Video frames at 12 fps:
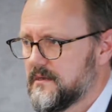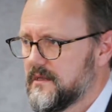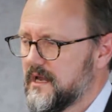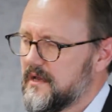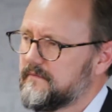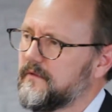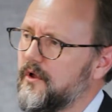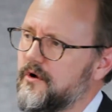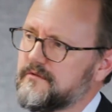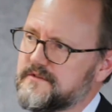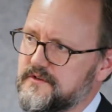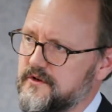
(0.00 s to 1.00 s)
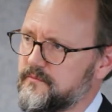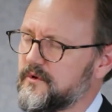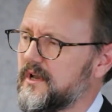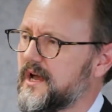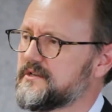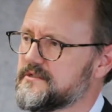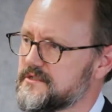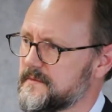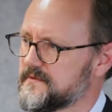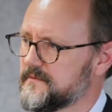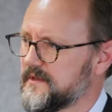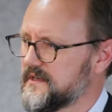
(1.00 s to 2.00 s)
They have long-term
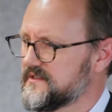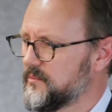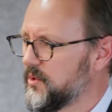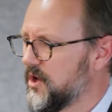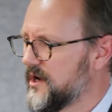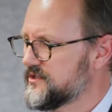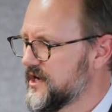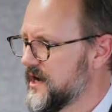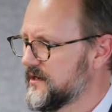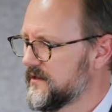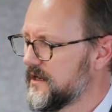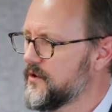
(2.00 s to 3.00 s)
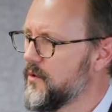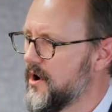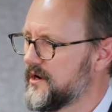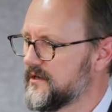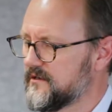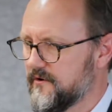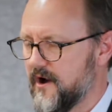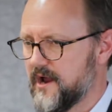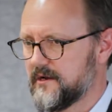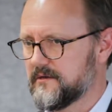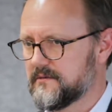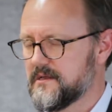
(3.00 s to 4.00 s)
relationships with their supply chain and they're quite
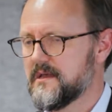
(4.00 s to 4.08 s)
integrated.